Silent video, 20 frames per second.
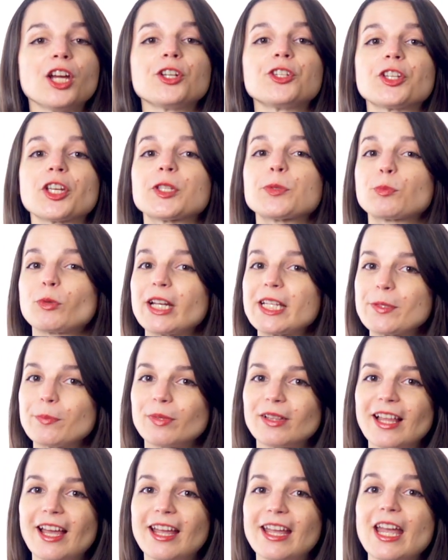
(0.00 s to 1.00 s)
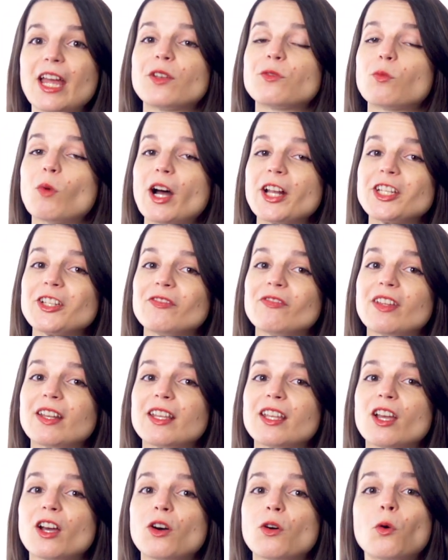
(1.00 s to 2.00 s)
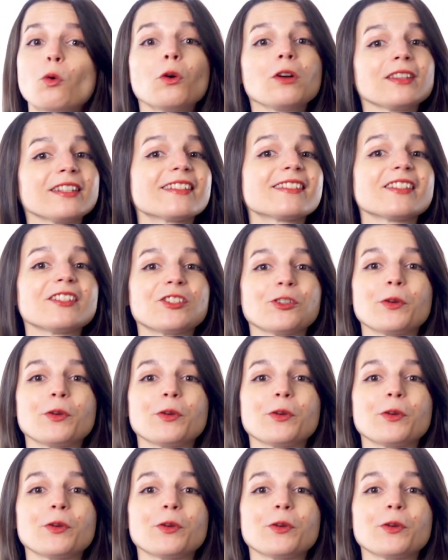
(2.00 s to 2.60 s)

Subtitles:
Just press play and watch a video or listen